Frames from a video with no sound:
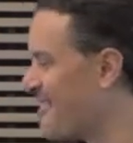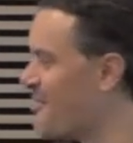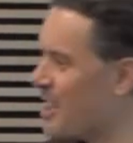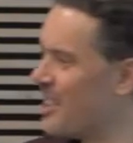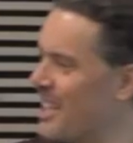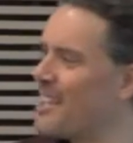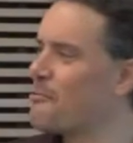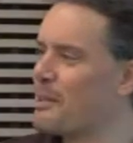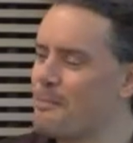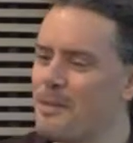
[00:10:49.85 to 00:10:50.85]

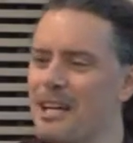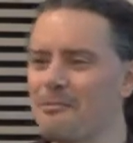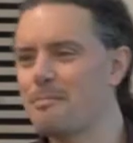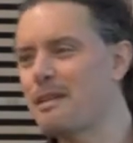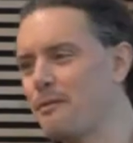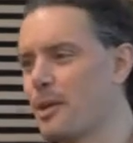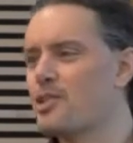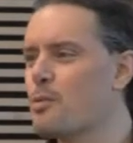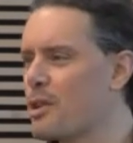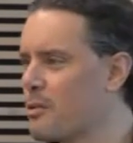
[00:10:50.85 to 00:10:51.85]
would be
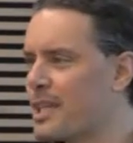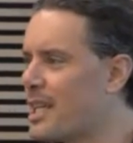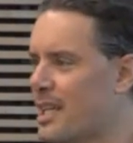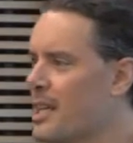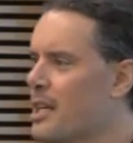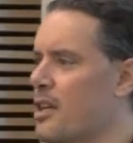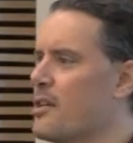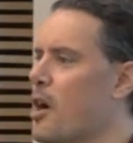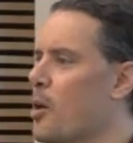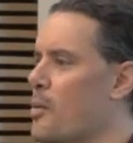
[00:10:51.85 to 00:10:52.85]
forced to agree that no,